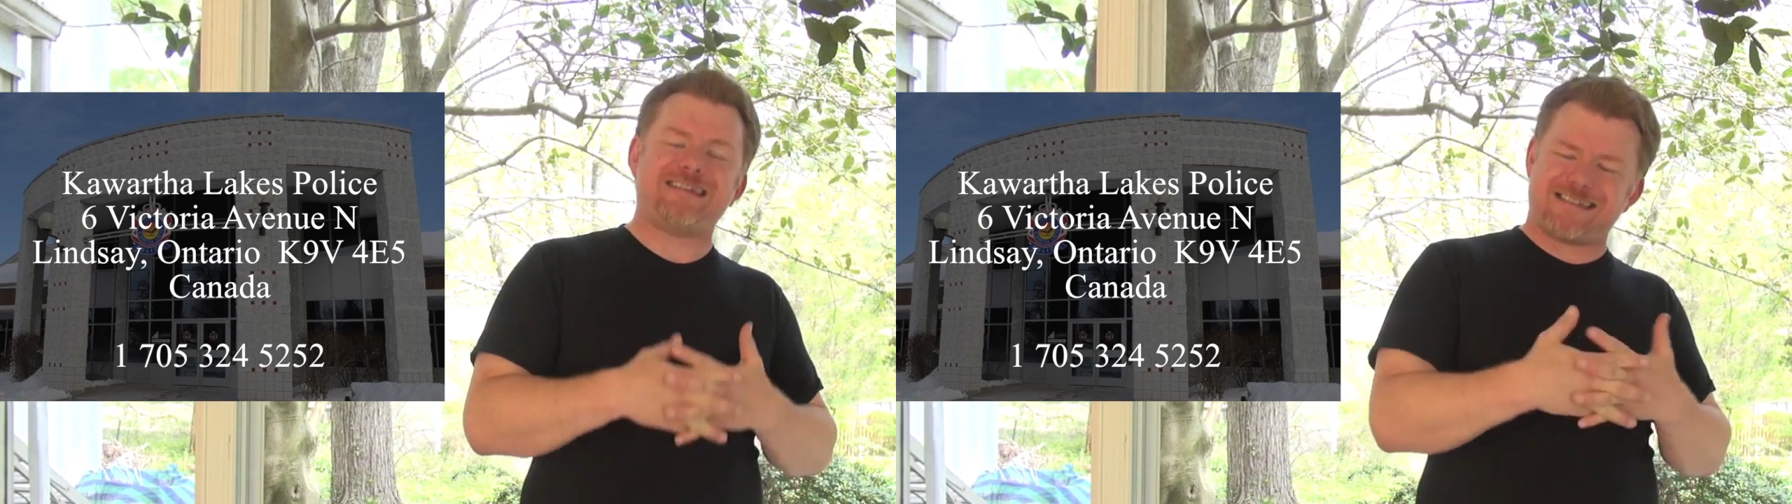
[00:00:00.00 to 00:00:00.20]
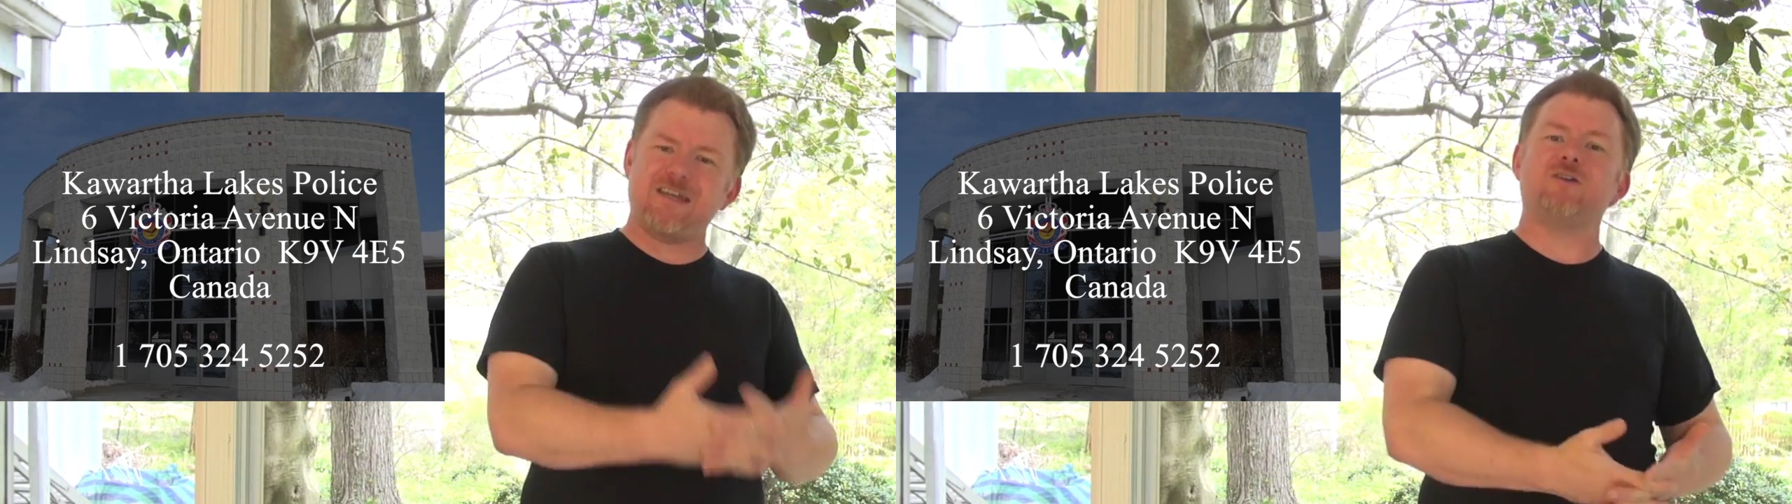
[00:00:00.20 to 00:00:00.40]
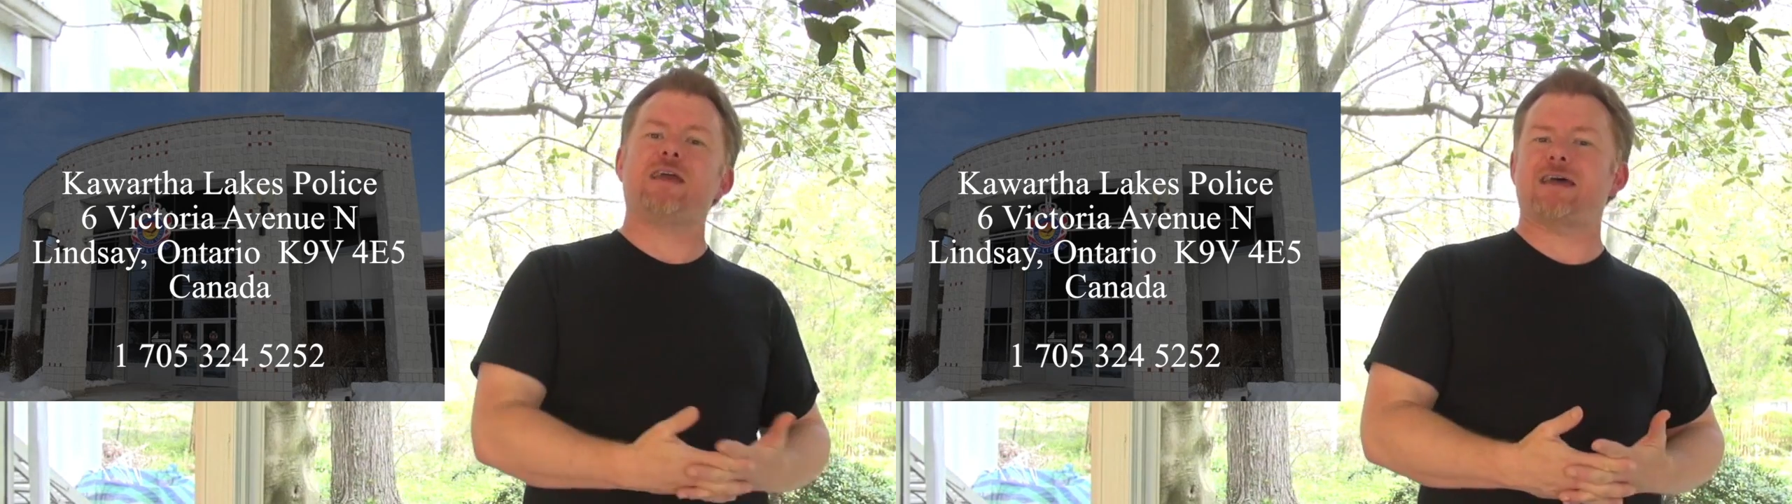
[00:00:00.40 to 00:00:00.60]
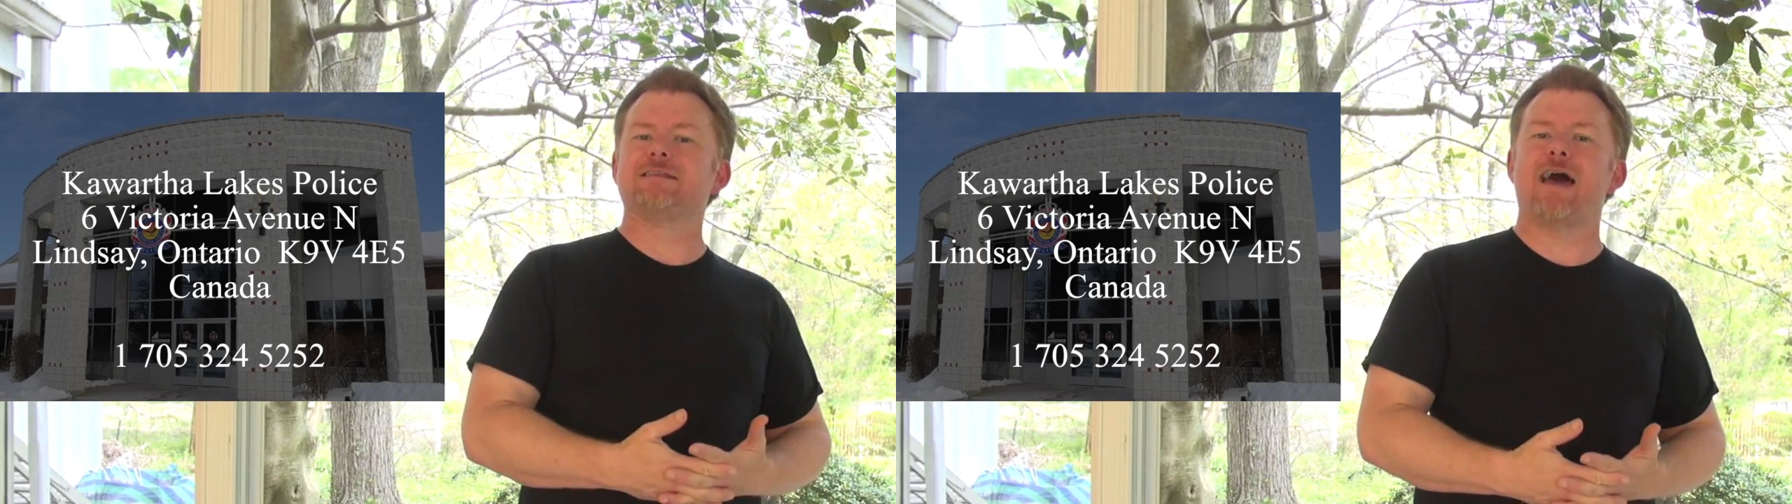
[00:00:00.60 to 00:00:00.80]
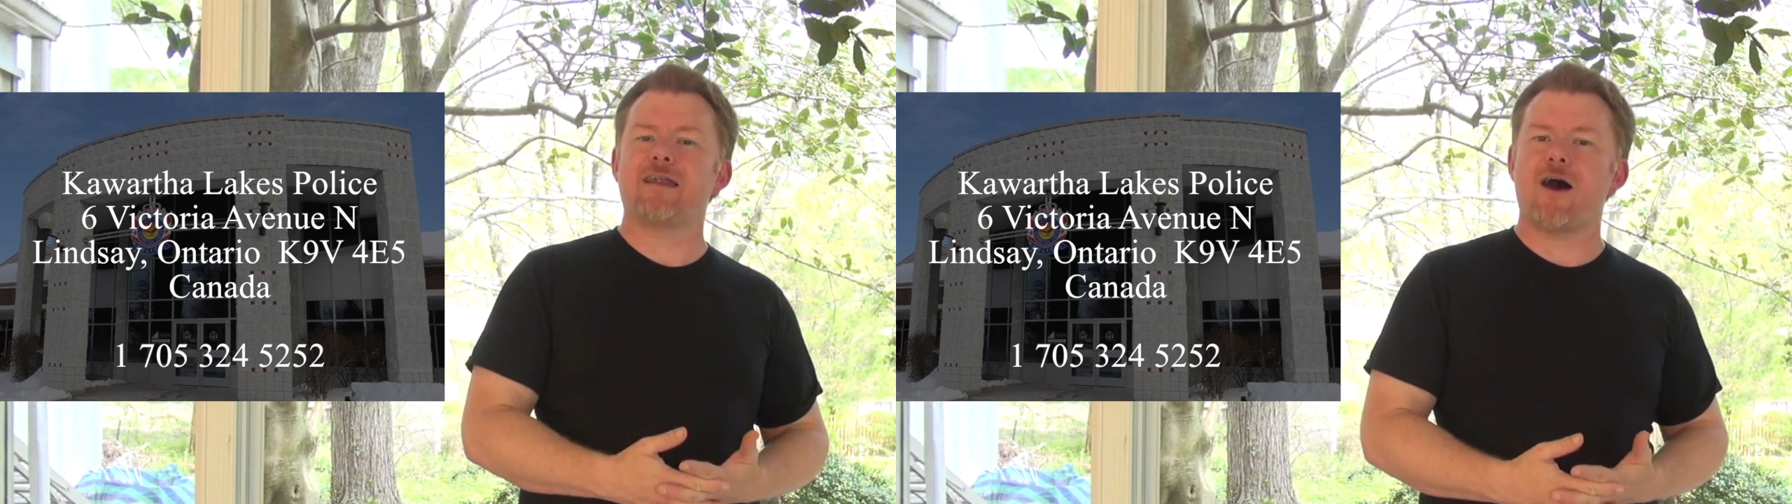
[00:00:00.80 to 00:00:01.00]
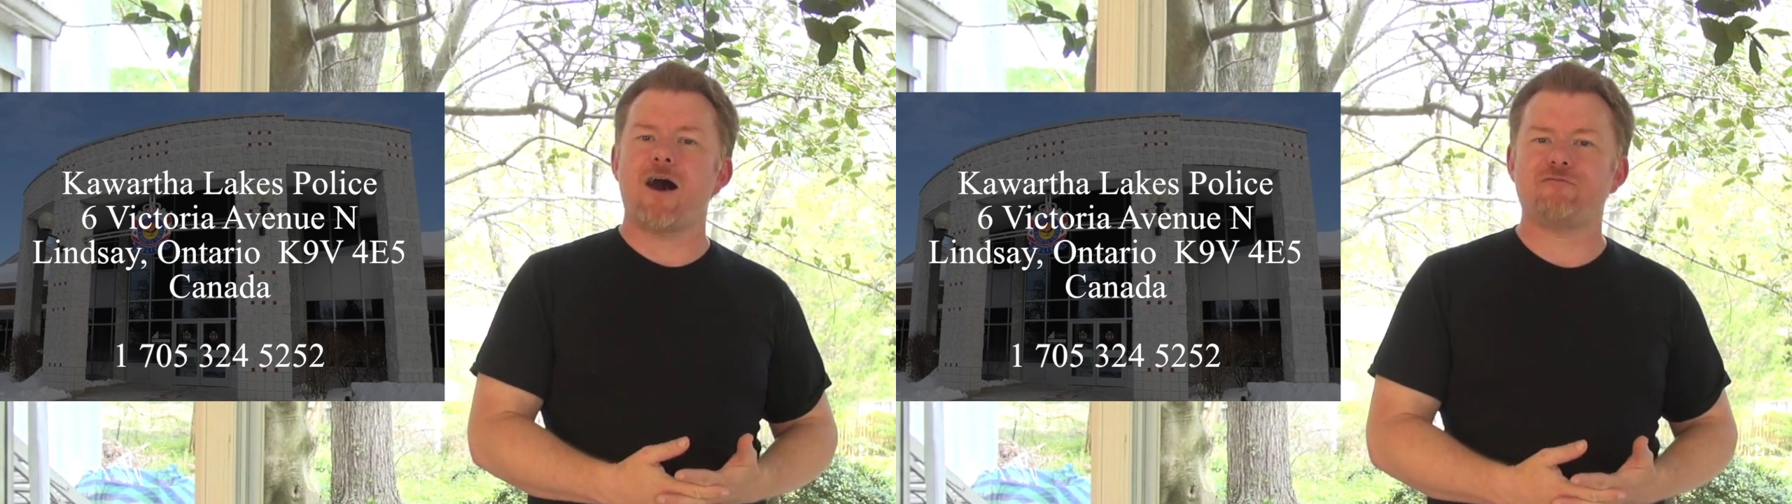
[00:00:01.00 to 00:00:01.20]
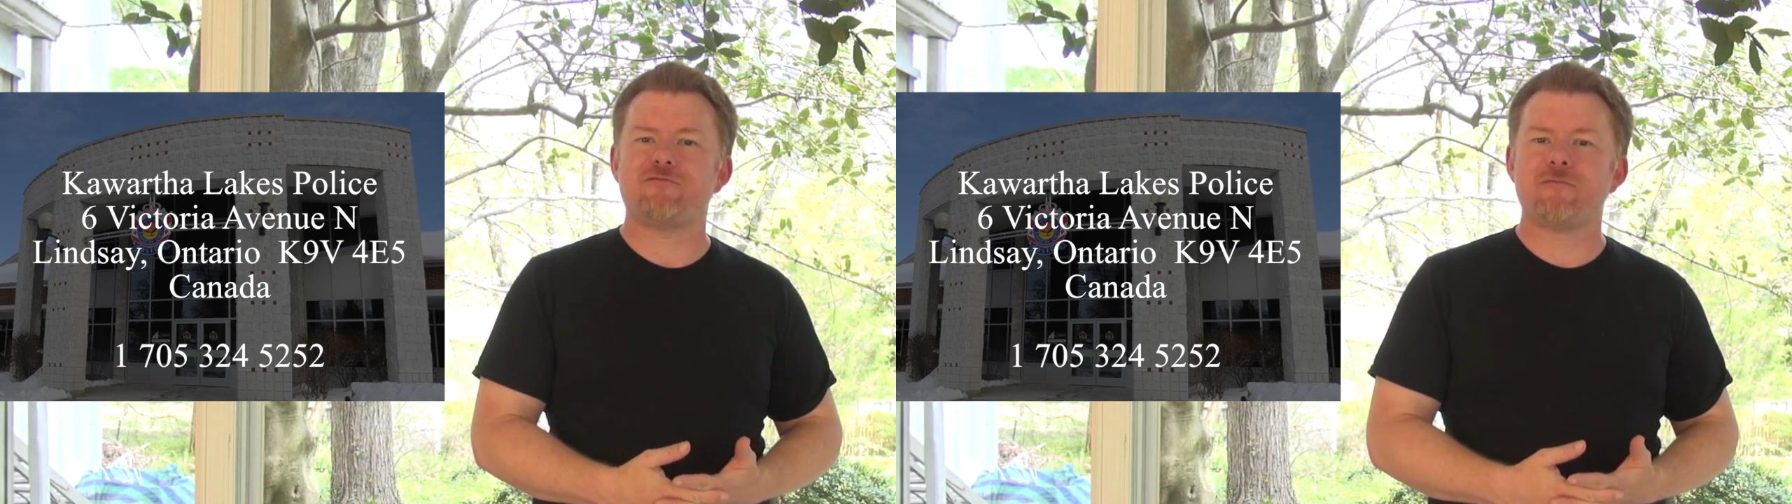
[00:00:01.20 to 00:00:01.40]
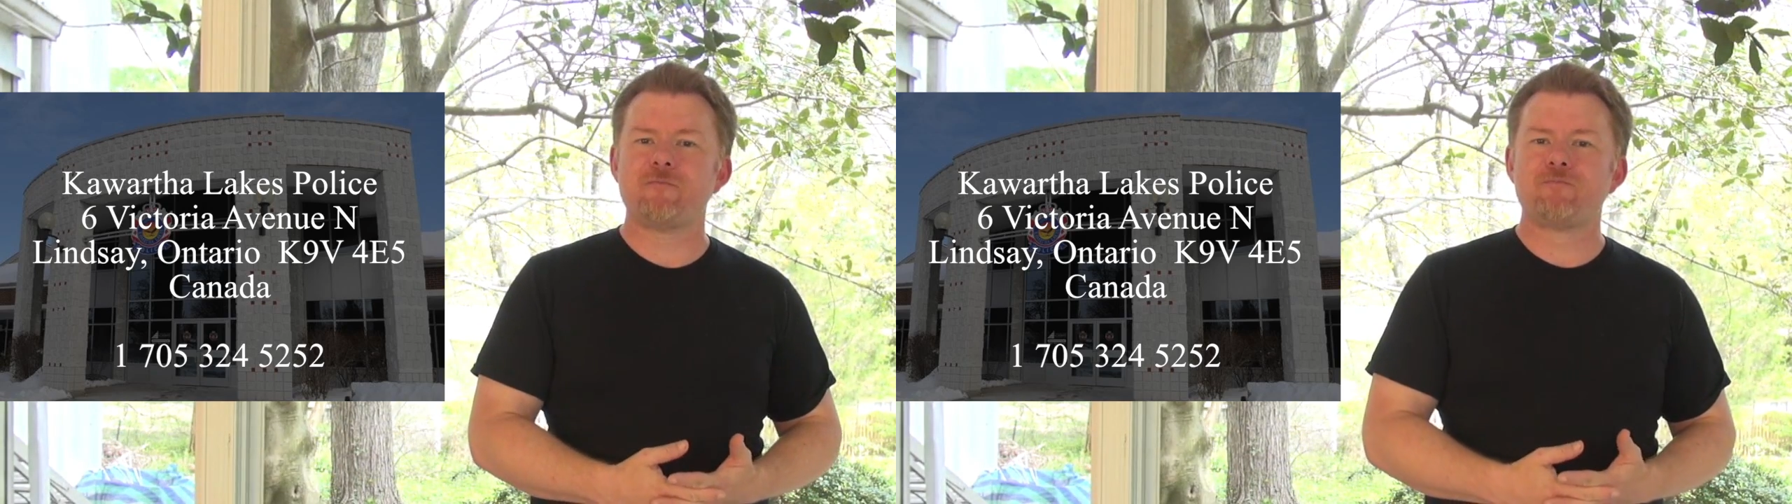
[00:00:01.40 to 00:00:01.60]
still get let off.